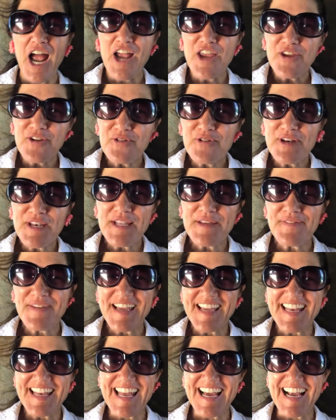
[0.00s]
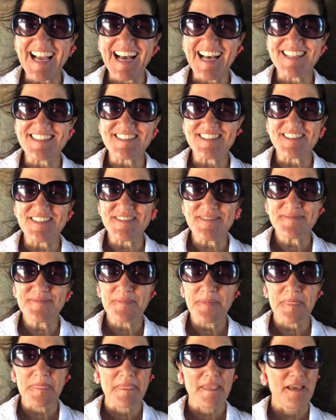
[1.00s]
Are you living in a castle?
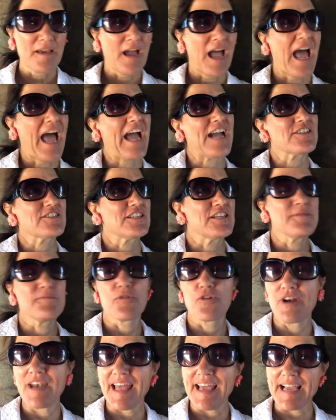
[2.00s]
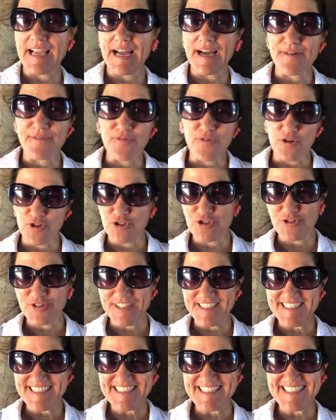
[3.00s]
Actually, more like a
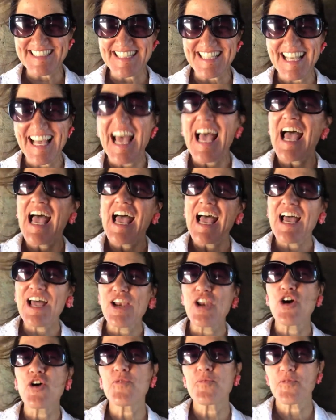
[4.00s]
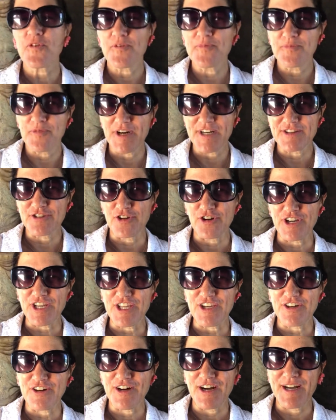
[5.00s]
fortress? Hello from Puerto
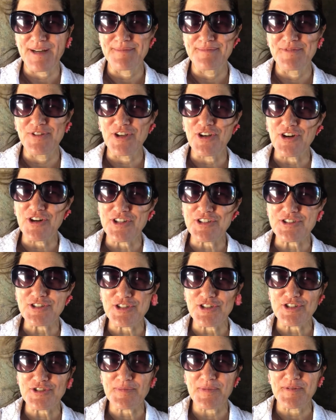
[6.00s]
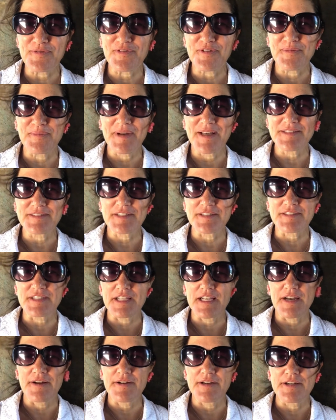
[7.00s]
Rico. I'm Dolores Hirschman from
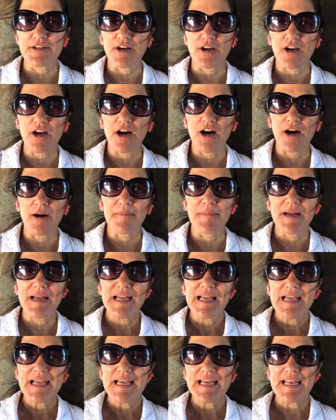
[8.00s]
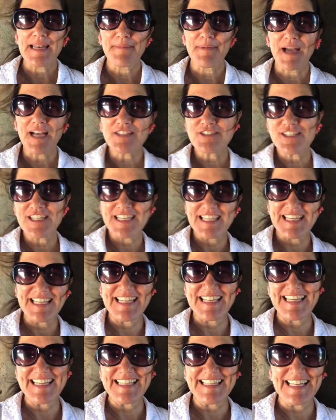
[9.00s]
mastersinclarity.com, and I'm
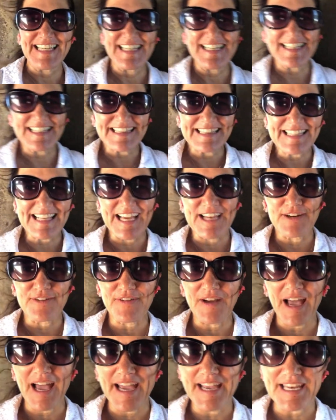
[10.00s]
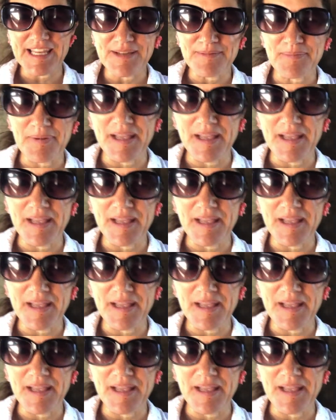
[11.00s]
actually in a little kind of hiding